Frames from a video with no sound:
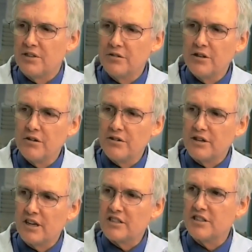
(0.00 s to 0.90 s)
do know that
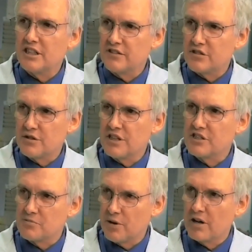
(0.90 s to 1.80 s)
oxidative stress
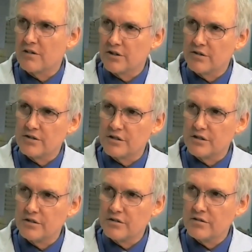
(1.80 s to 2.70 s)
is part of those
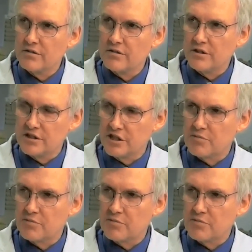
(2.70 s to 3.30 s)
disease